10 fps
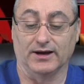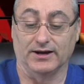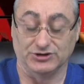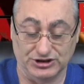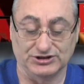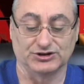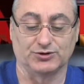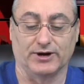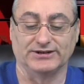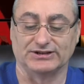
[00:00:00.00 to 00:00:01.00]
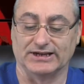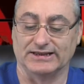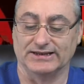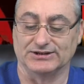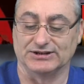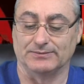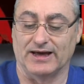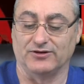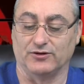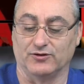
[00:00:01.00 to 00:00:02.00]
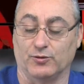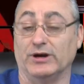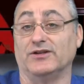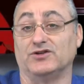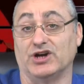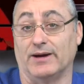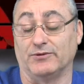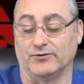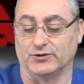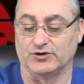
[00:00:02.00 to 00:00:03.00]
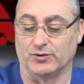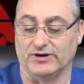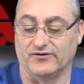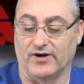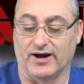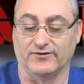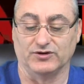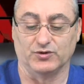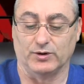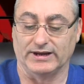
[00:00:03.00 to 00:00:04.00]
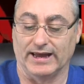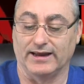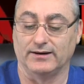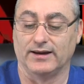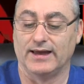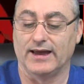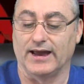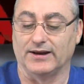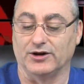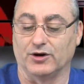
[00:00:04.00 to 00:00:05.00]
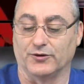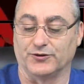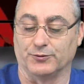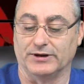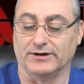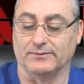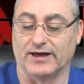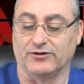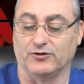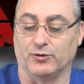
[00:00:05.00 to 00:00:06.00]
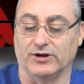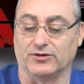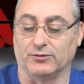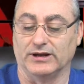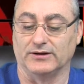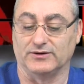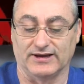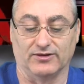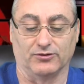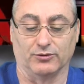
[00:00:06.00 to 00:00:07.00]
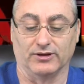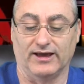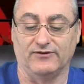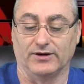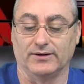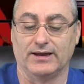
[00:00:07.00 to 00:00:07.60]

Jesus Christ said this in Matthew, the 20th chapter, verse 25 and 28. And you can also read it in Matthew 23, 10 through 11.